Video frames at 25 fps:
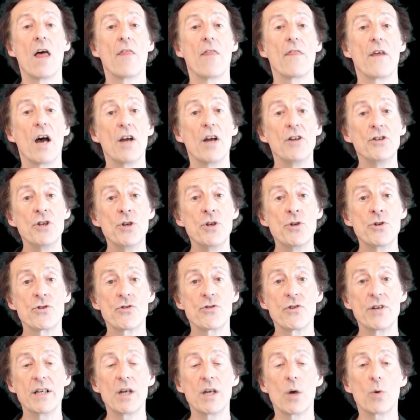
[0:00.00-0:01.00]
that a
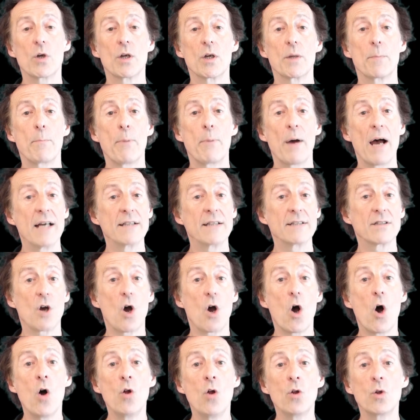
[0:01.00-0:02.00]
neutrino could pass
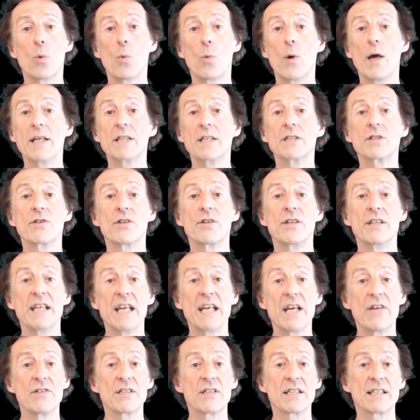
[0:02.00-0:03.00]
all the way to the
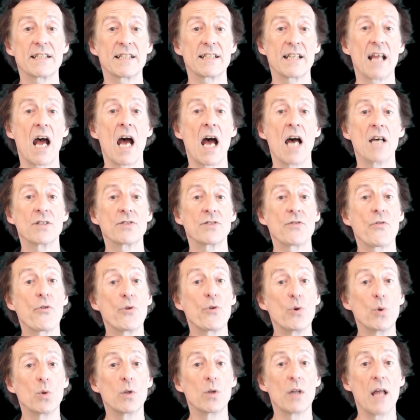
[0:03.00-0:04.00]
nearest stars
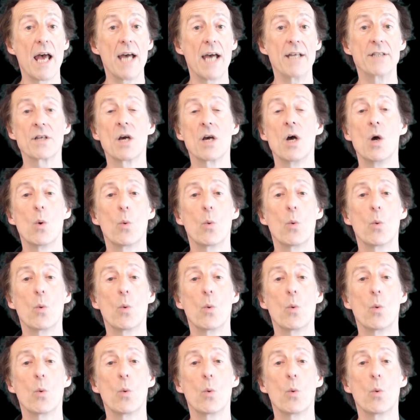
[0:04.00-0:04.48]
through lead